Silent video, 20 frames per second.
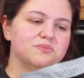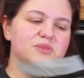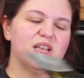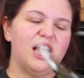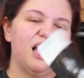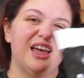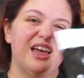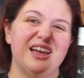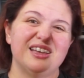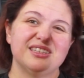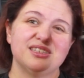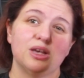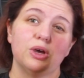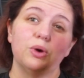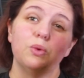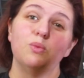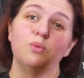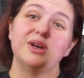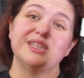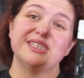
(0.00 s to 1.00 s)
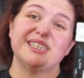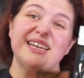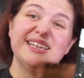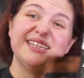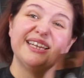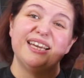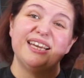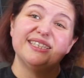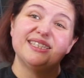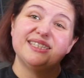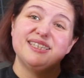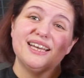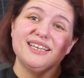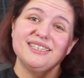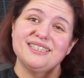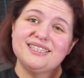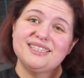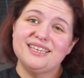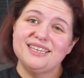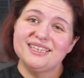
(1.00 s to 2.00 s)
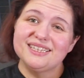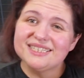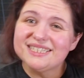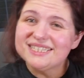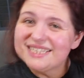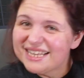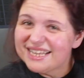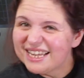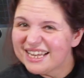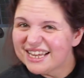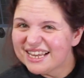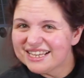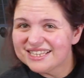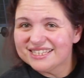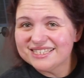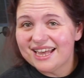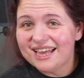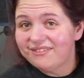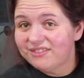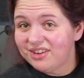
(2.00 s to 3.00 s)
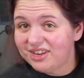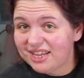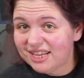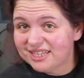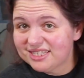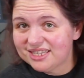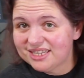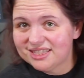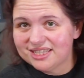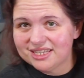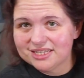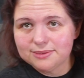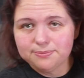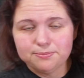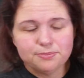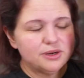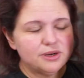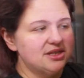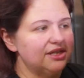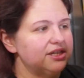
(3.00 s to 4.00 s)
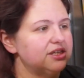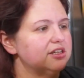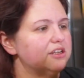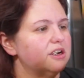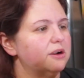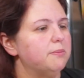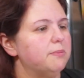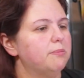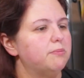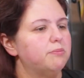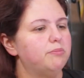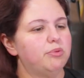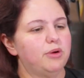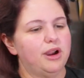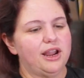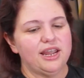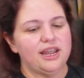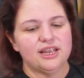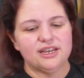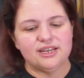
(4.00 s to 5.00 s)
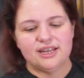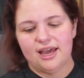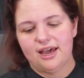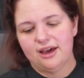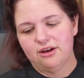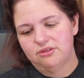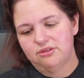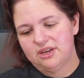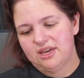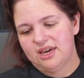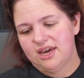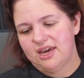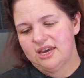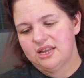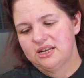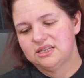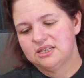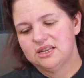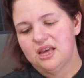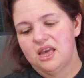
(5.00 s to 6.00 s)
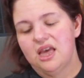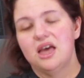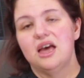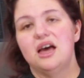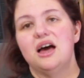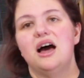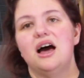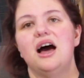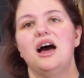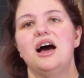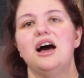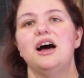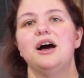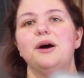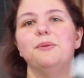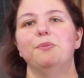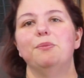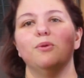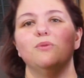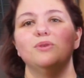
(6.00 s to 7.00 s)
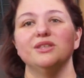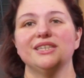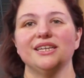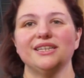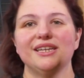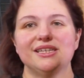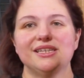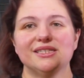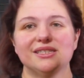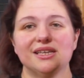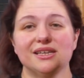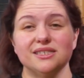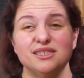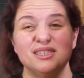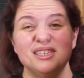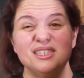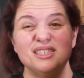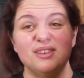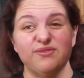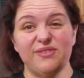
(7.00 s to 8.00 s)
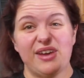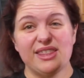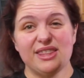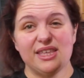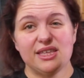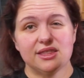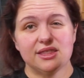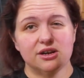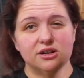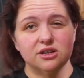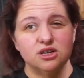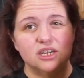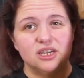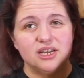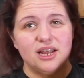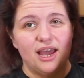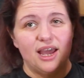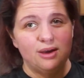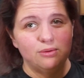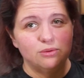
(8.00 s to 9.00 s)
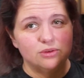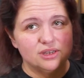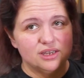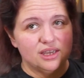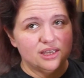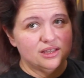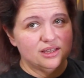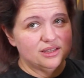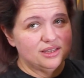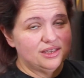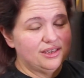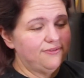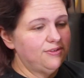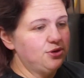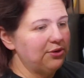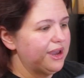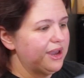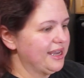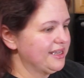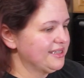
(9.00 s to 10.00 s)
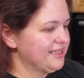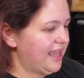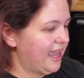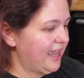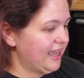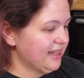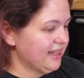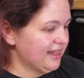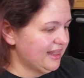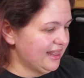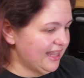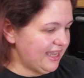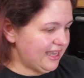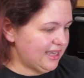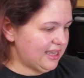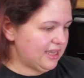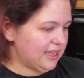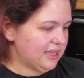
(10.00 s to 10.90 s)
also, once I taste test these, because I haven't tested this particular brand out yet, once I taste test these, if I think they're good, I will give you guys a link